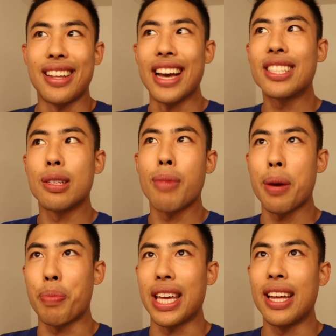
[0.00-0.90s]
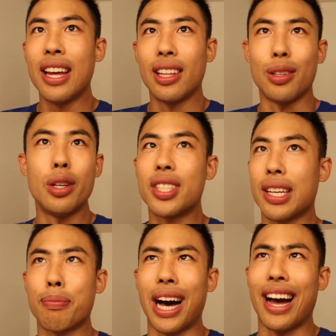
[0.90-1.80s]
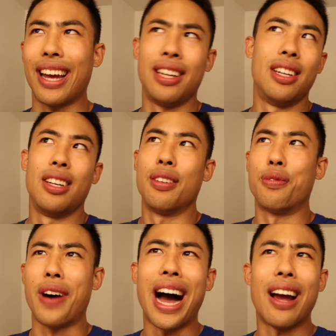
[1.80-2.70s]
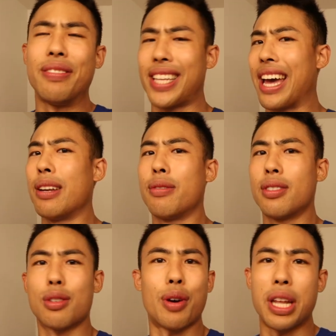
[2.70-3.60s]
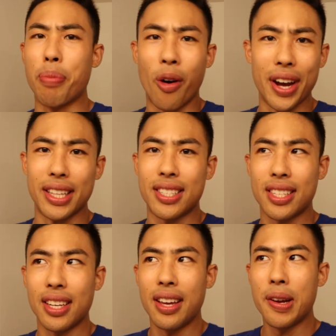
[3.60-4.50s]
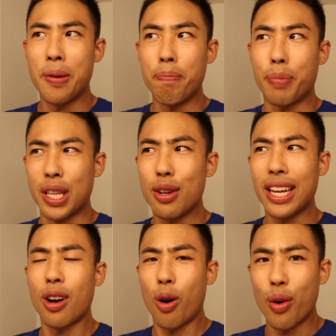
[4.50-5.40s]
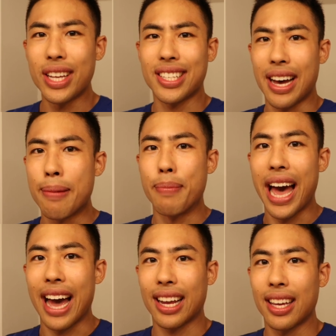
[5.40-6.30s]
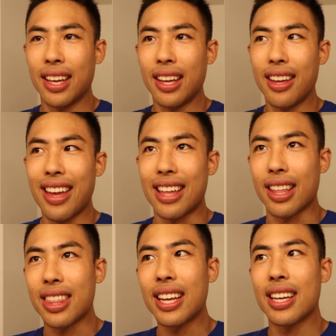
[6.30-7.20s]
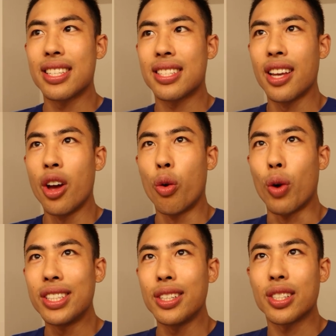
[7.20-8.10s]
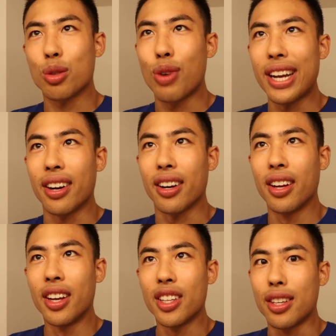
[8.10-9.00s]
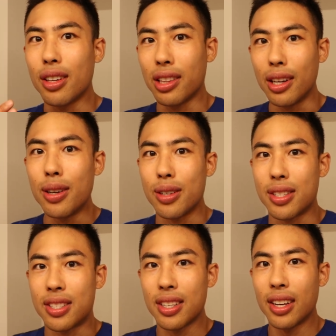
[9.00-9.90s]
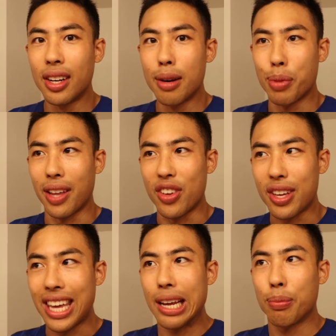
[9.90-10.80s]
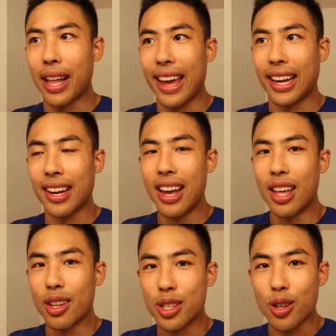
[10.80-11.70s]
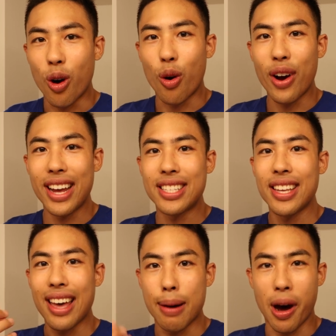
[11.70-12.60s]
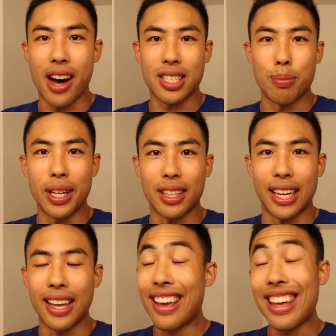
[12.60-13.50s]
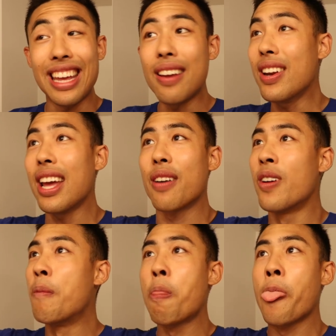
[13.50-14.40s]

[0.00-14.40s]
Yes, you might be losing by 5, 10, 20 points, but you can always come back. And the thing is, once you surrender, you lose. But if you keep playing, there's always a possibility. Even if